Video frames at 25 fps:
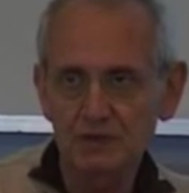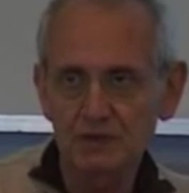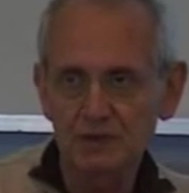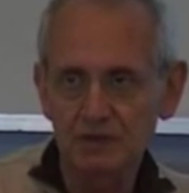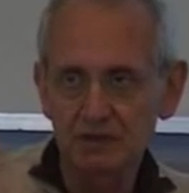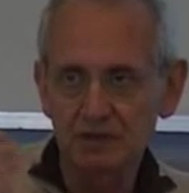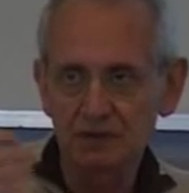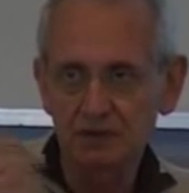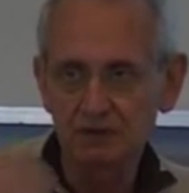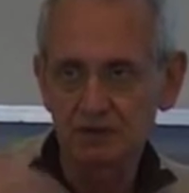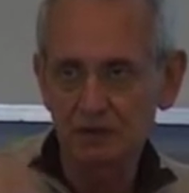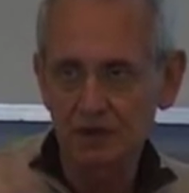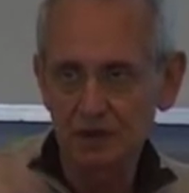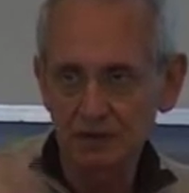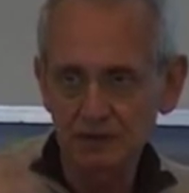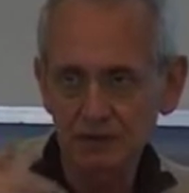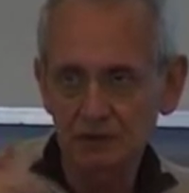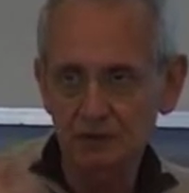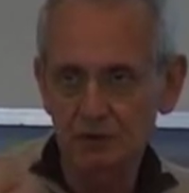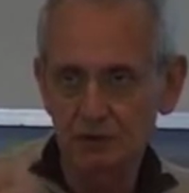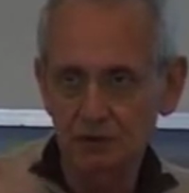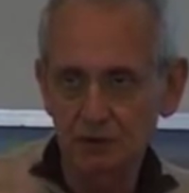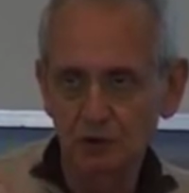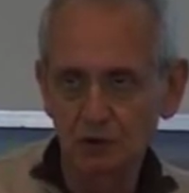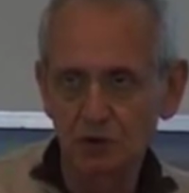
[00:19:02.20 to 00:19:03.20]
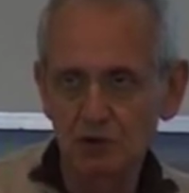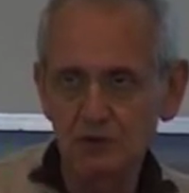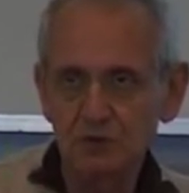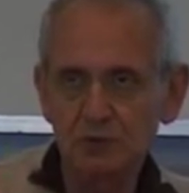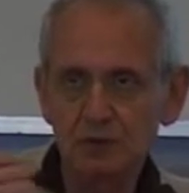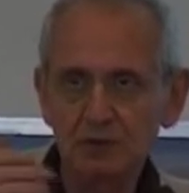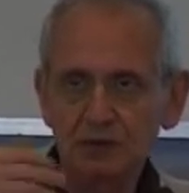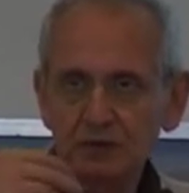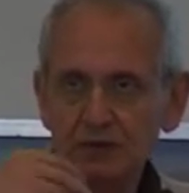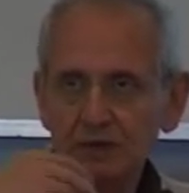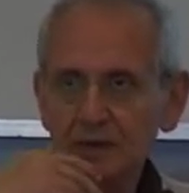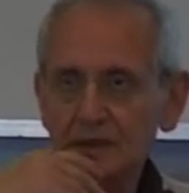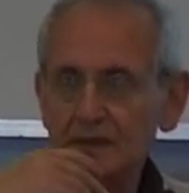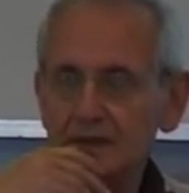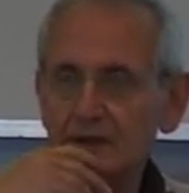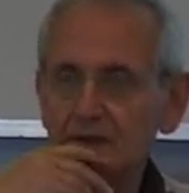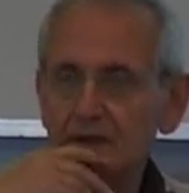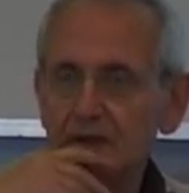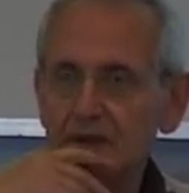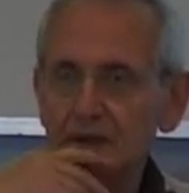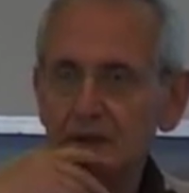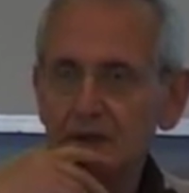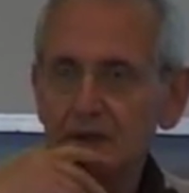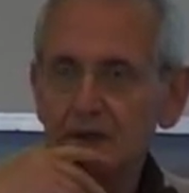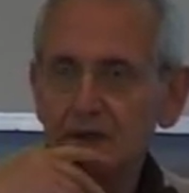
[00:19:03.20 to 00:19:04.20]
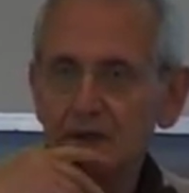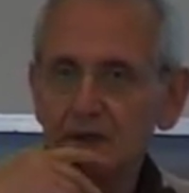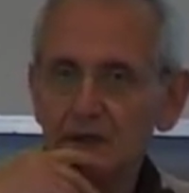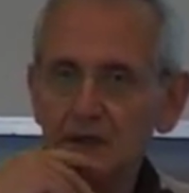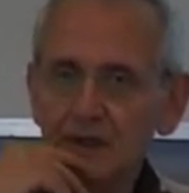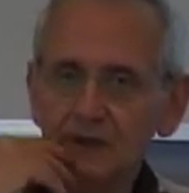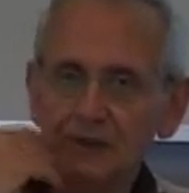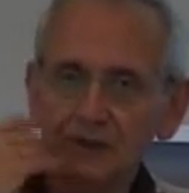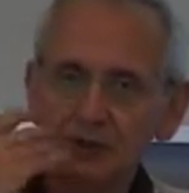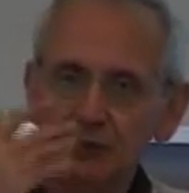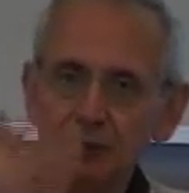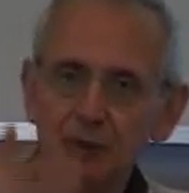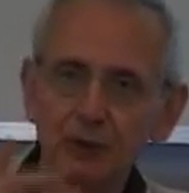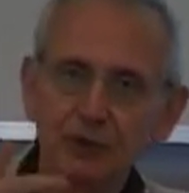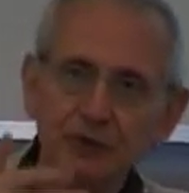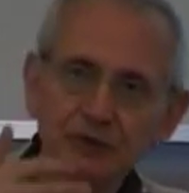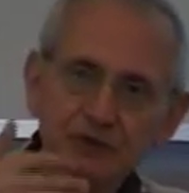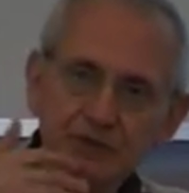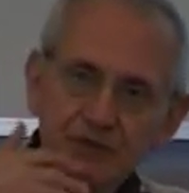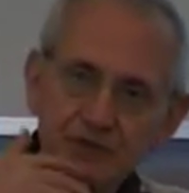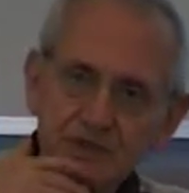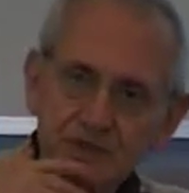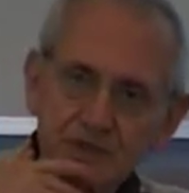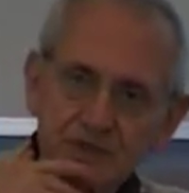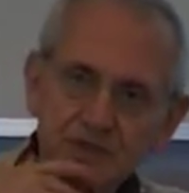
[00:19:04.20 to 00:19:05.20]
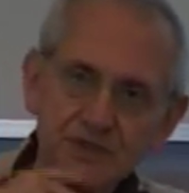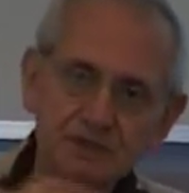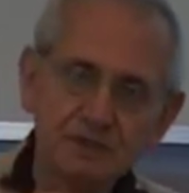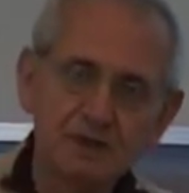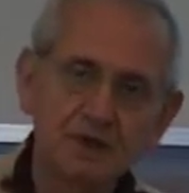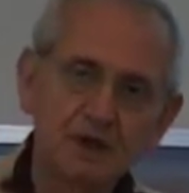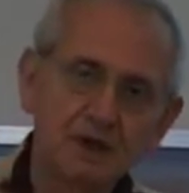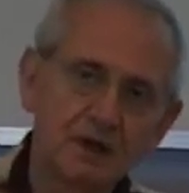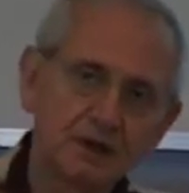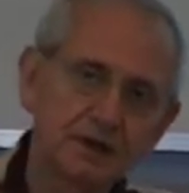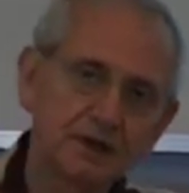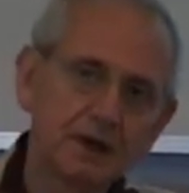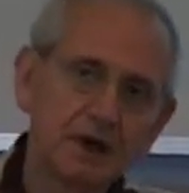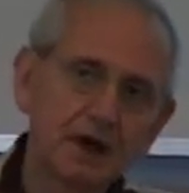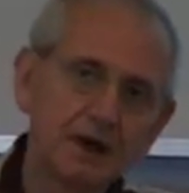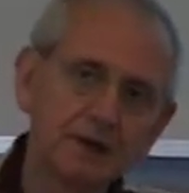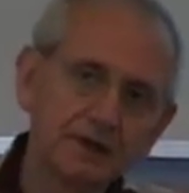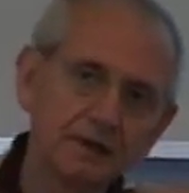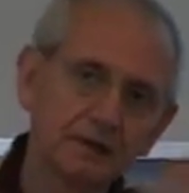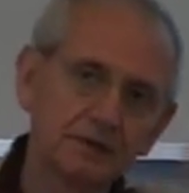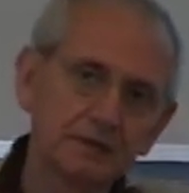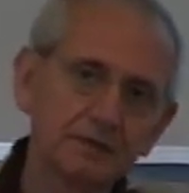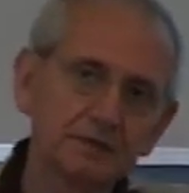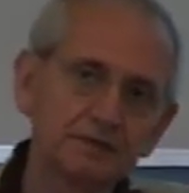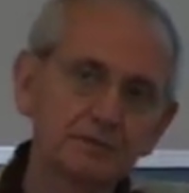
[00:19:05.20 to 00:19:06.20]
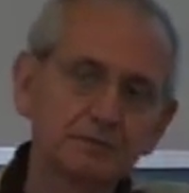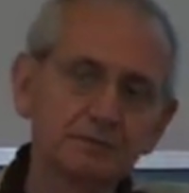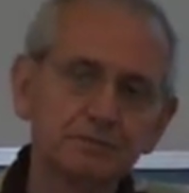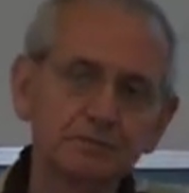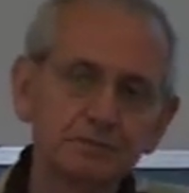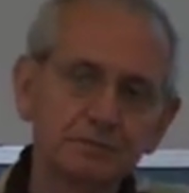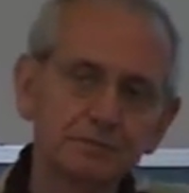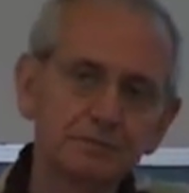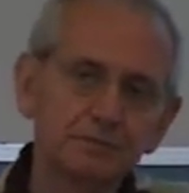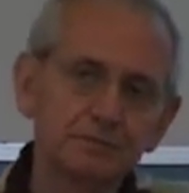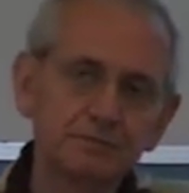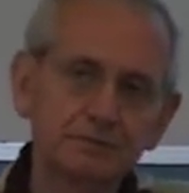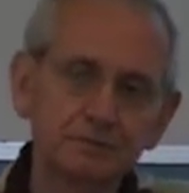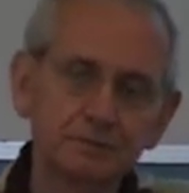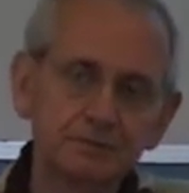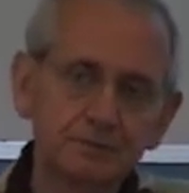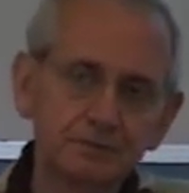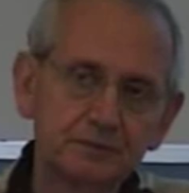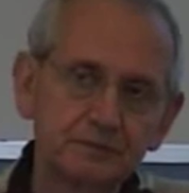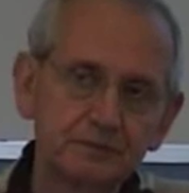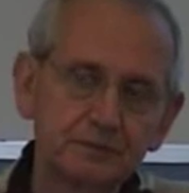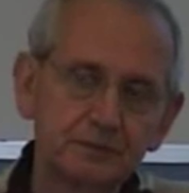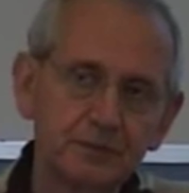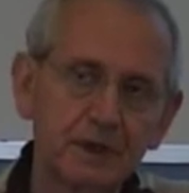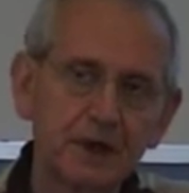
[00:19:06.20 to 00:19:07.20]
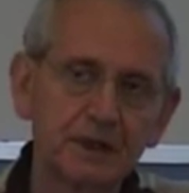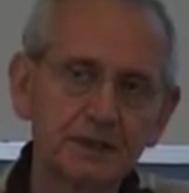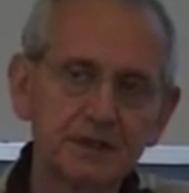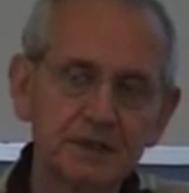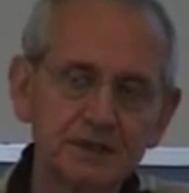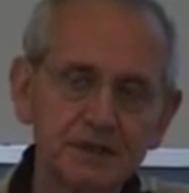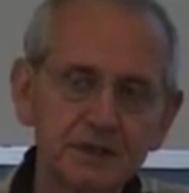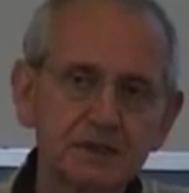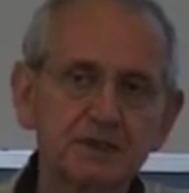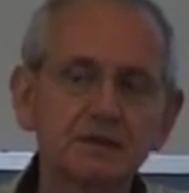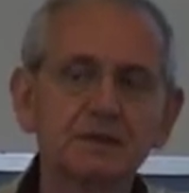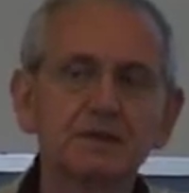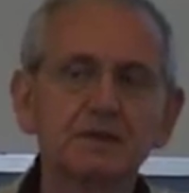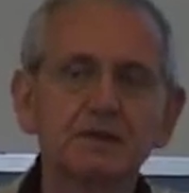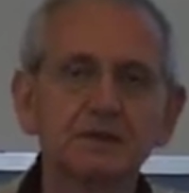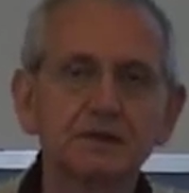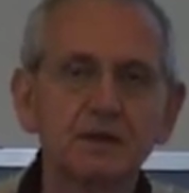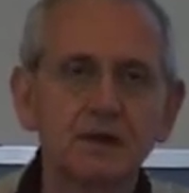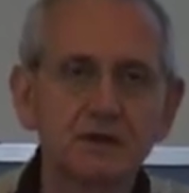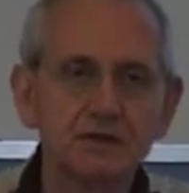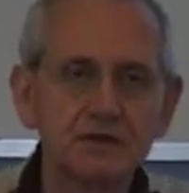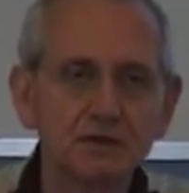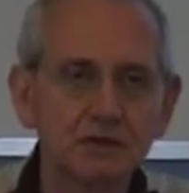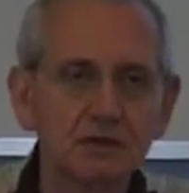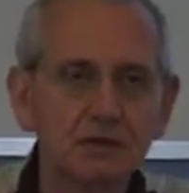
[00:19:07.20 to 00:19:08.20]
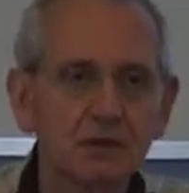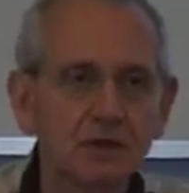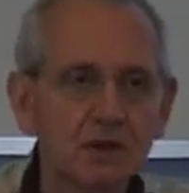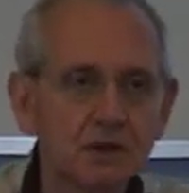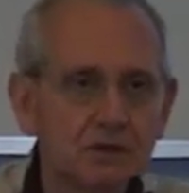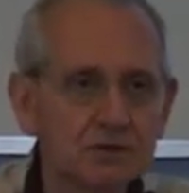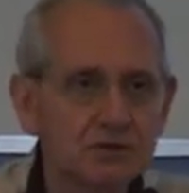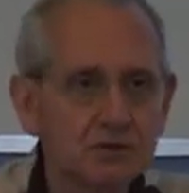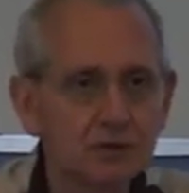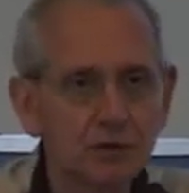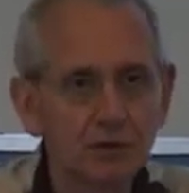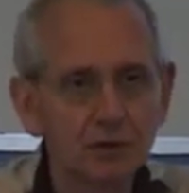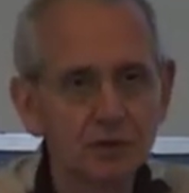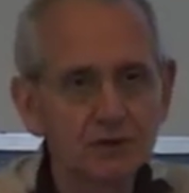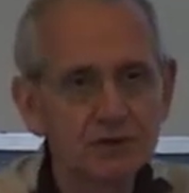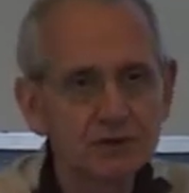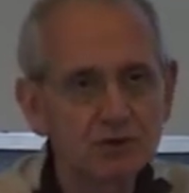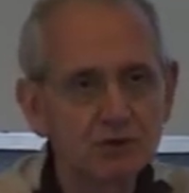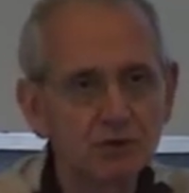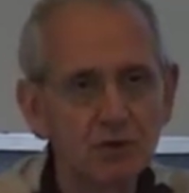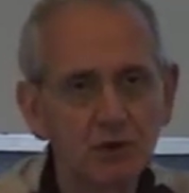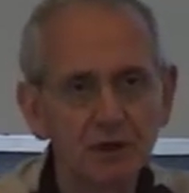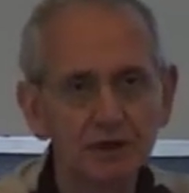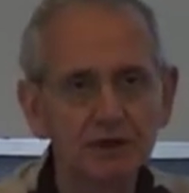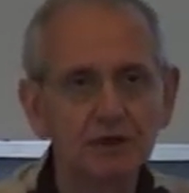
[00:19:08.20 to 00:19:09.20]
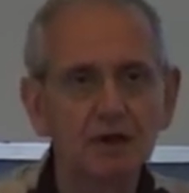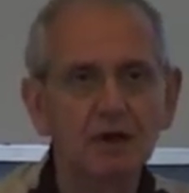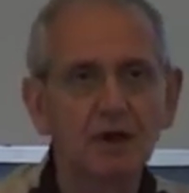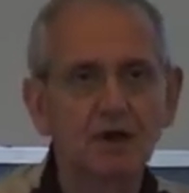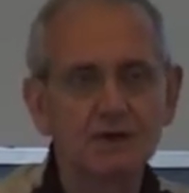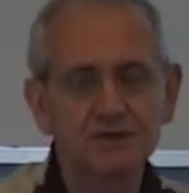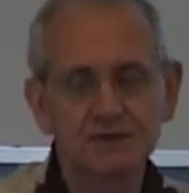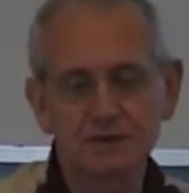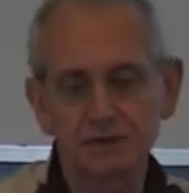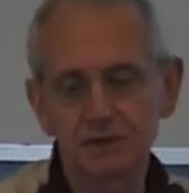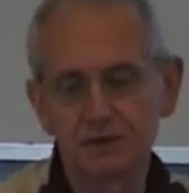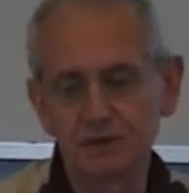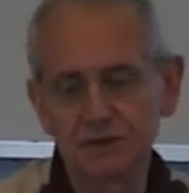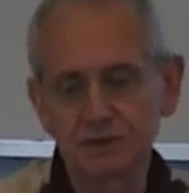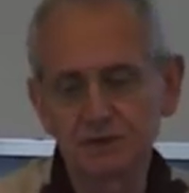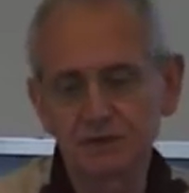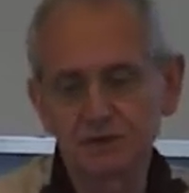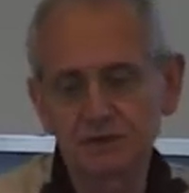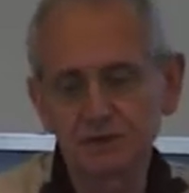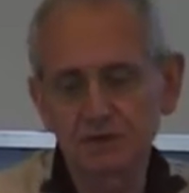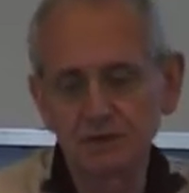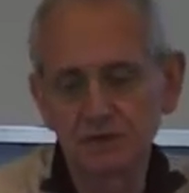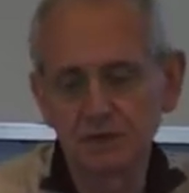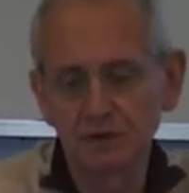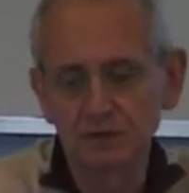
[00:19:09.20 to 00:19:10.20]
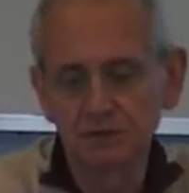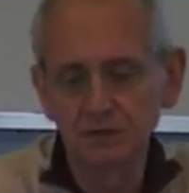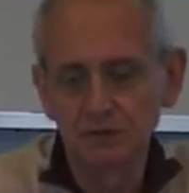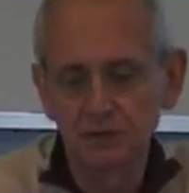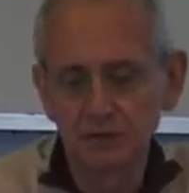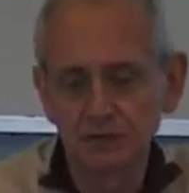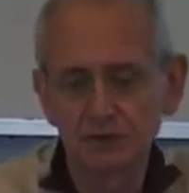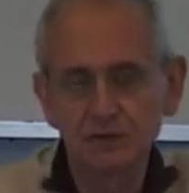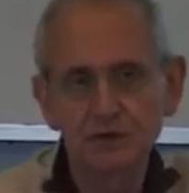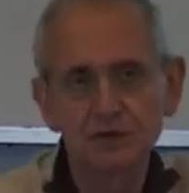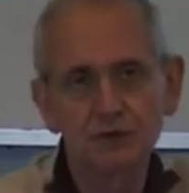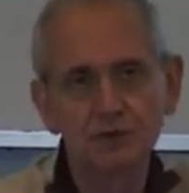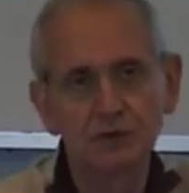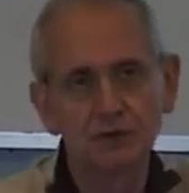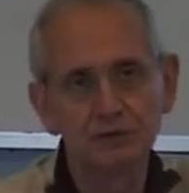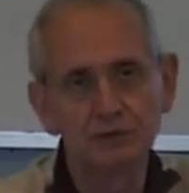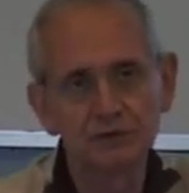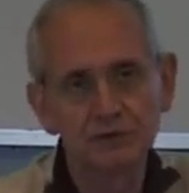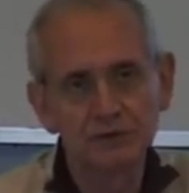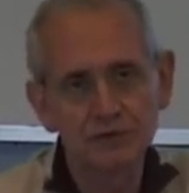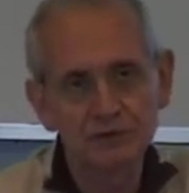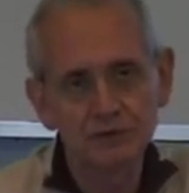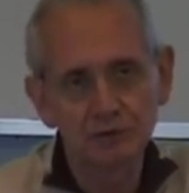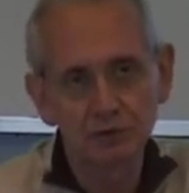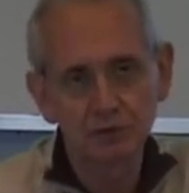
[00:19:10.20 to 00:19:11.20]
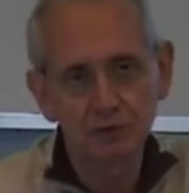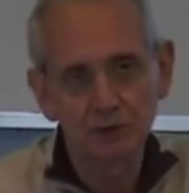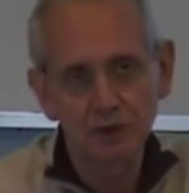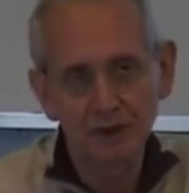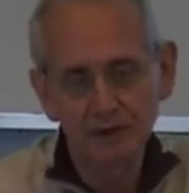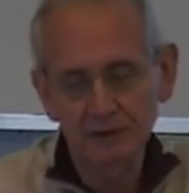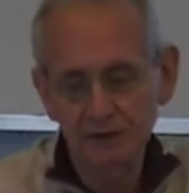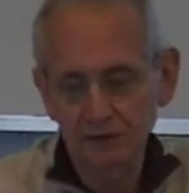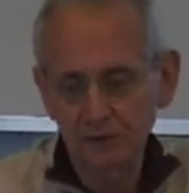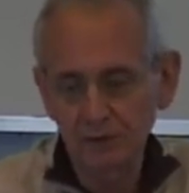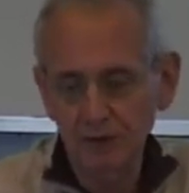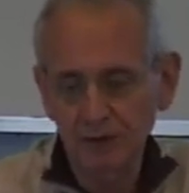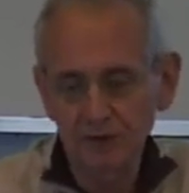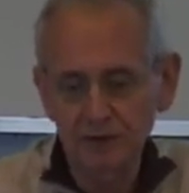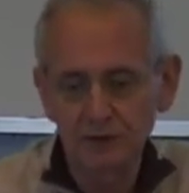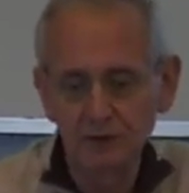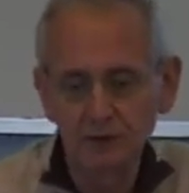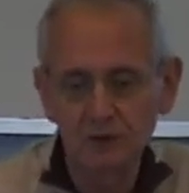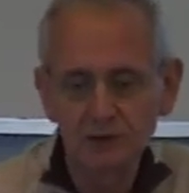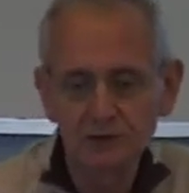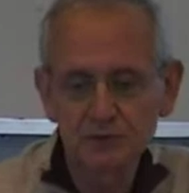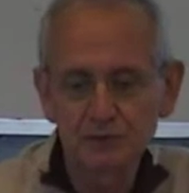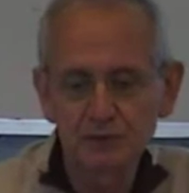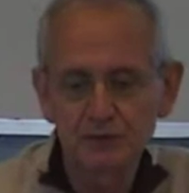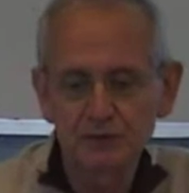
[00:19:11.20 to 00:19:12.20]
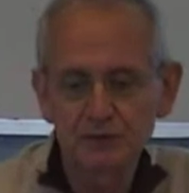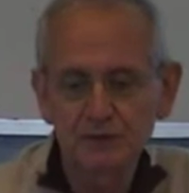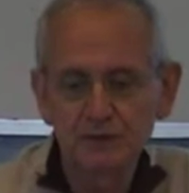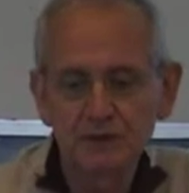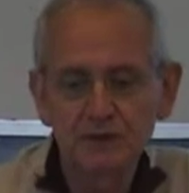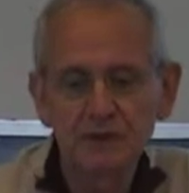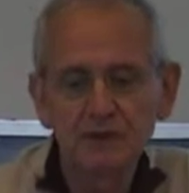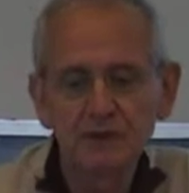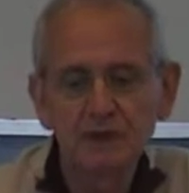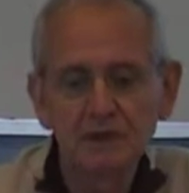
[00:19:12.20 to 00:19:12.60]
is the trust or the hospital, and the purchases are the other bodies in the National Health Service who are the customers for the services provided by the hospital.